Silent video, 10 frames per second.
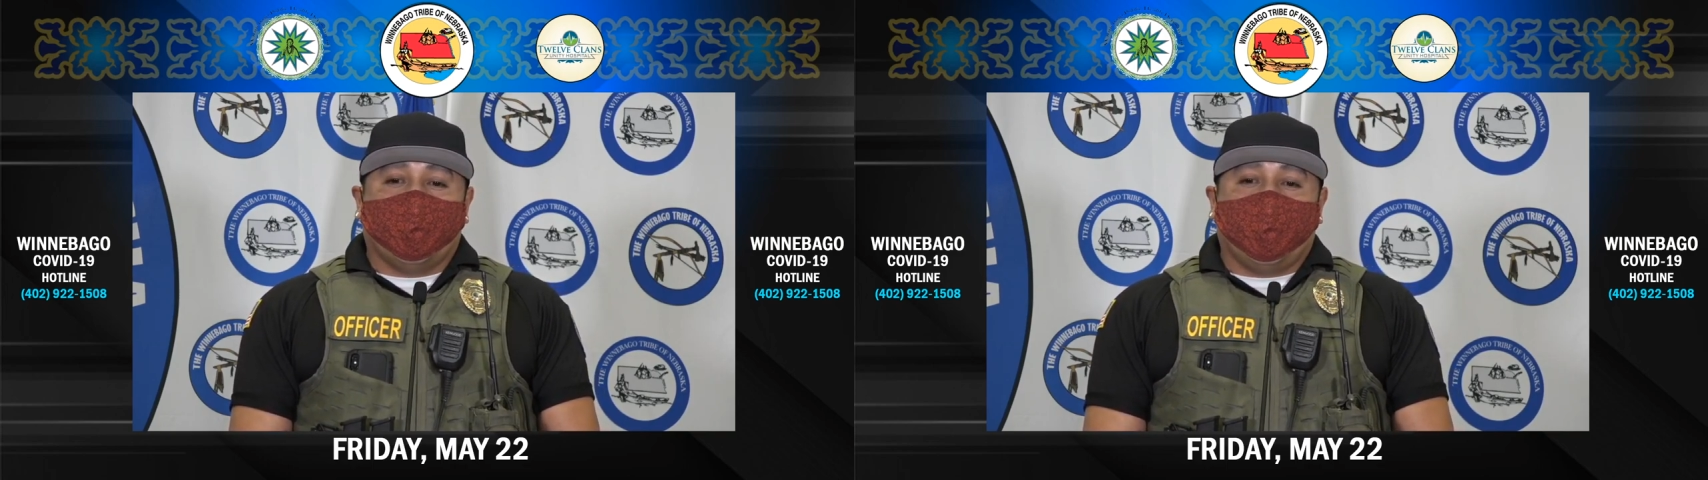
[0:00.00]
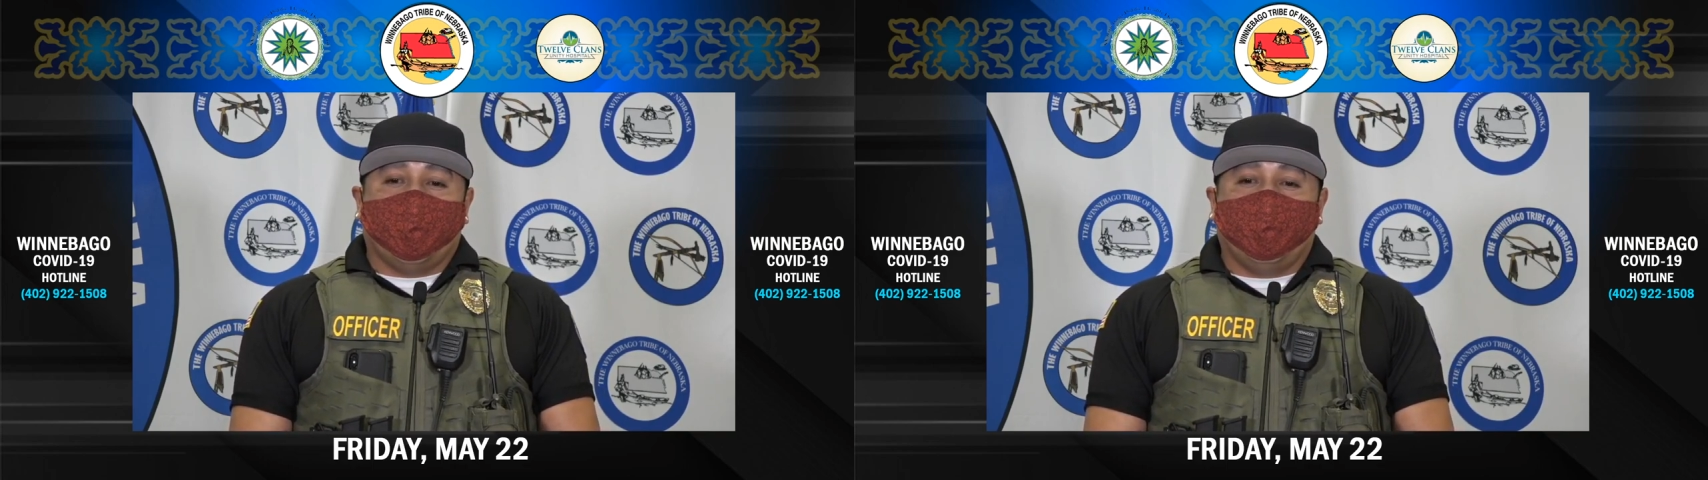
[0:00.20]

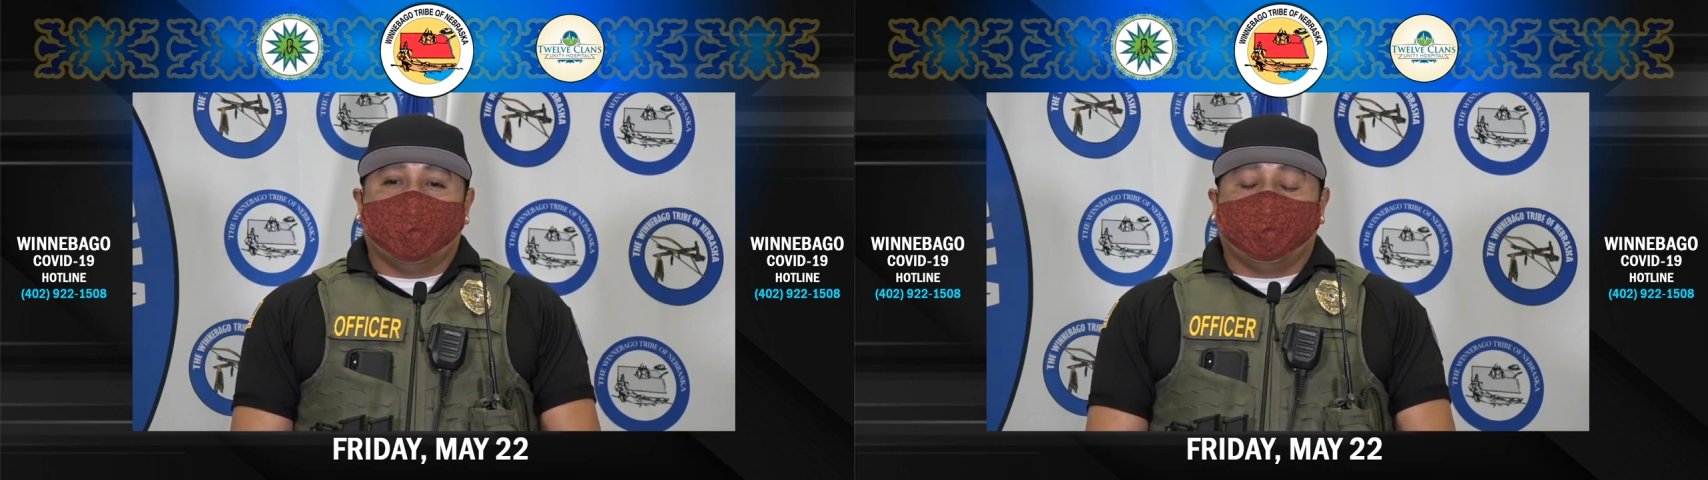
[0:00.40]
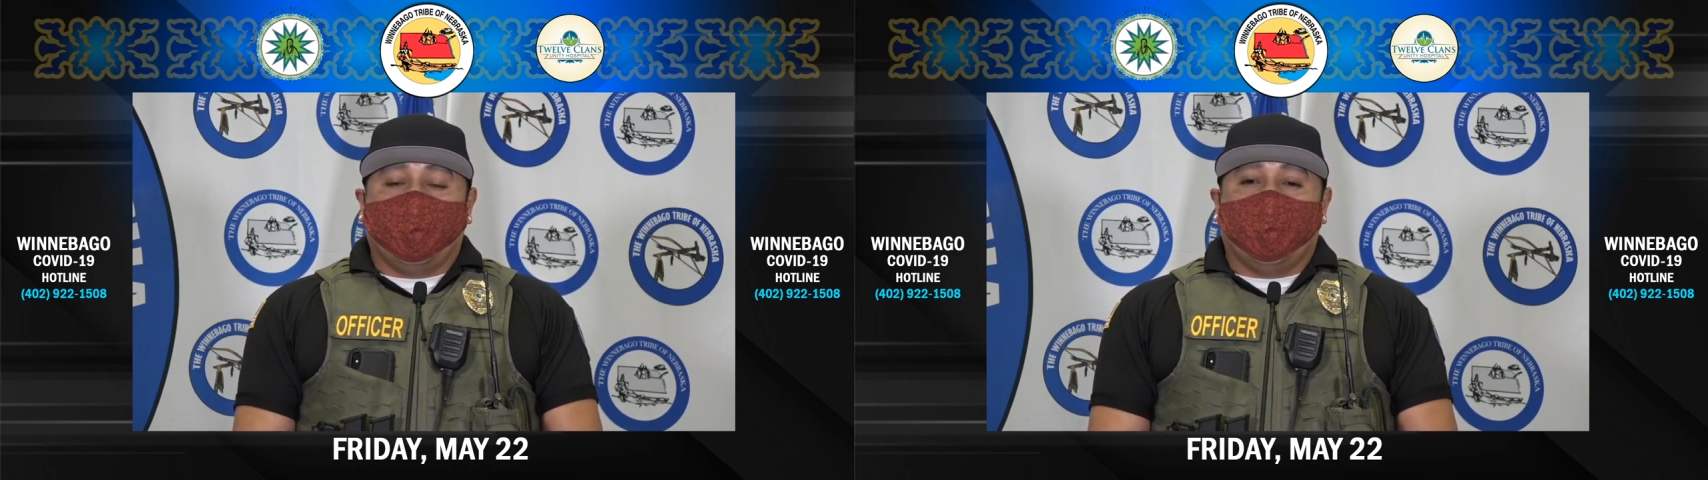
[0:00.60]
that the
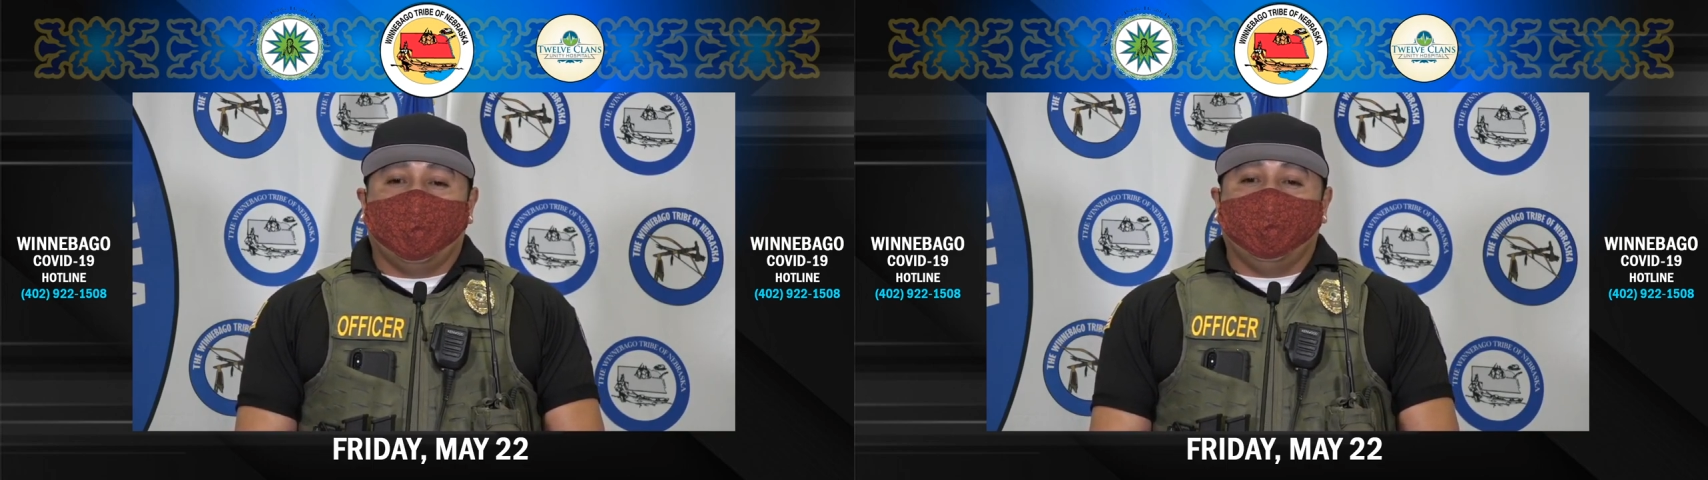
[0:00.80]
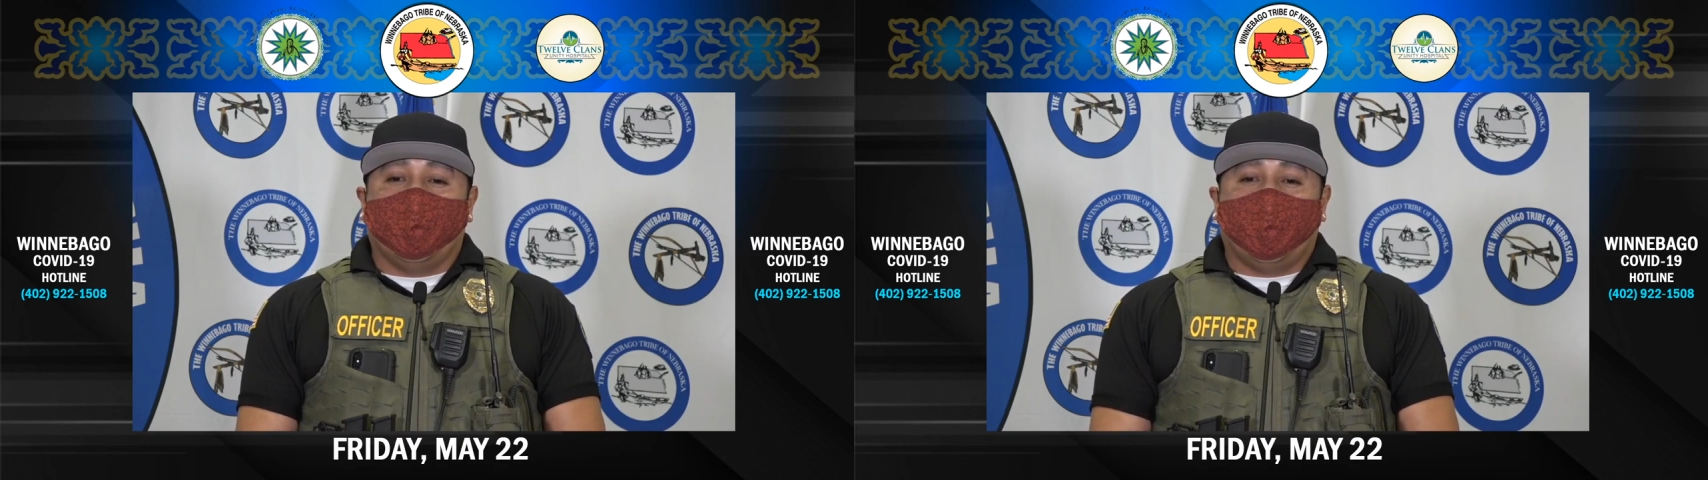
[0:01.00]
best way I
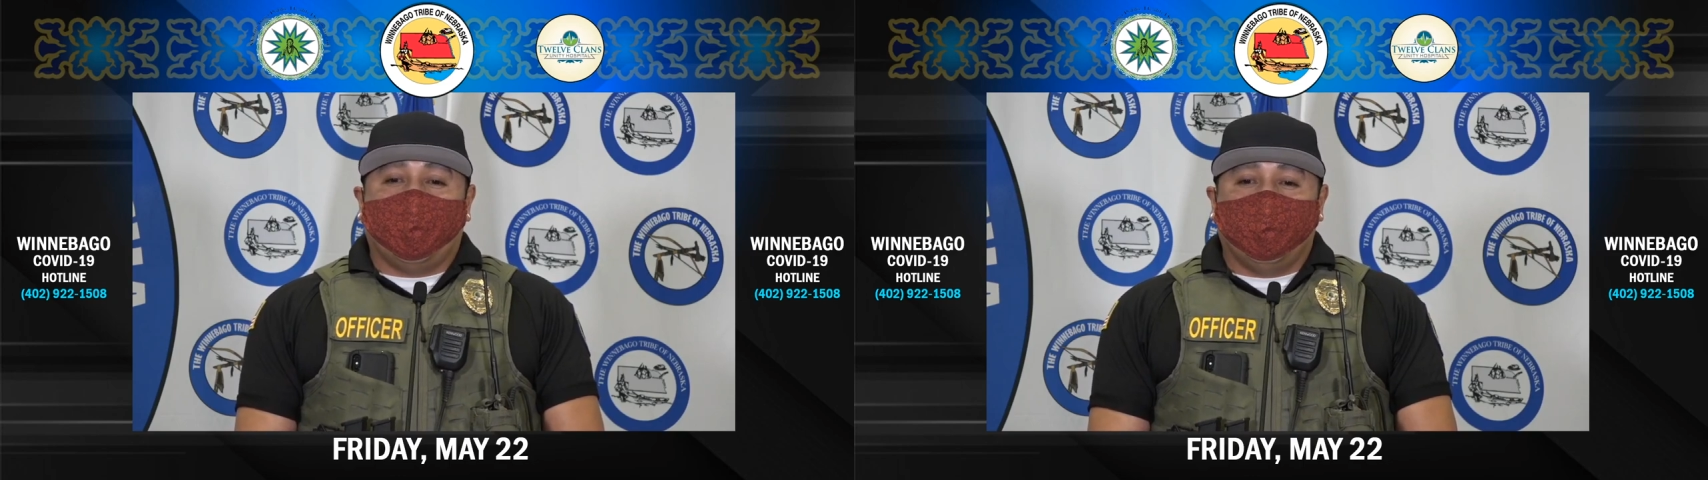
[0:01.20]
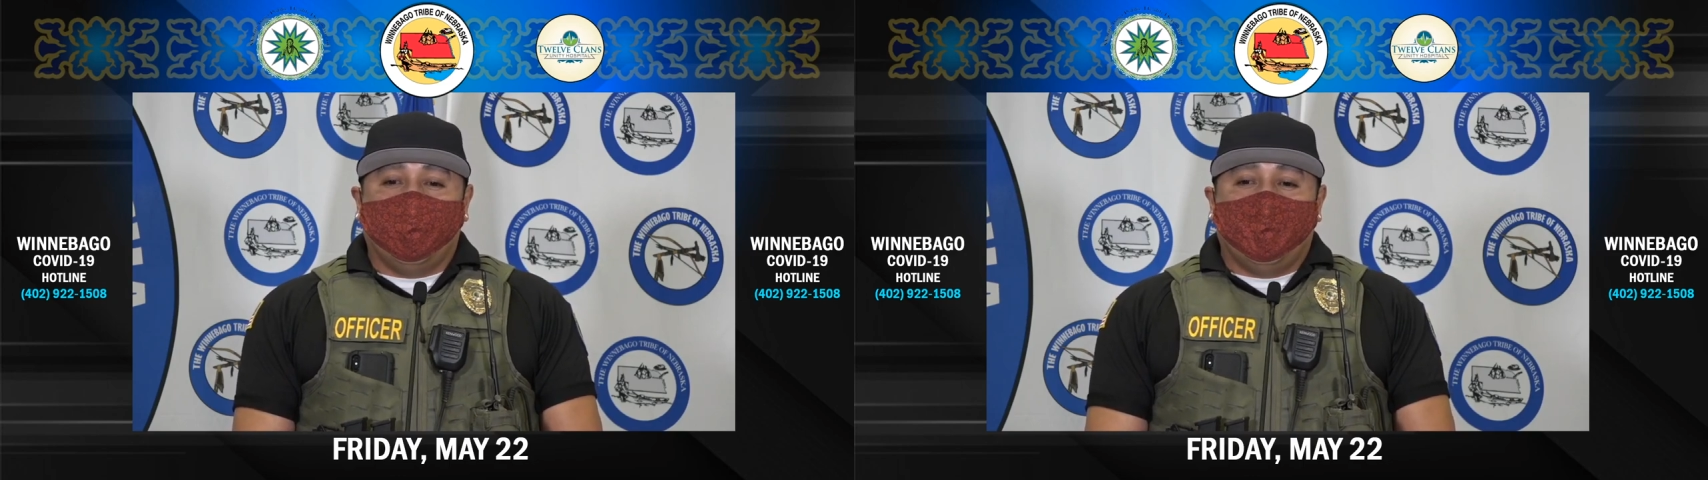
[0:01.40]
knew how,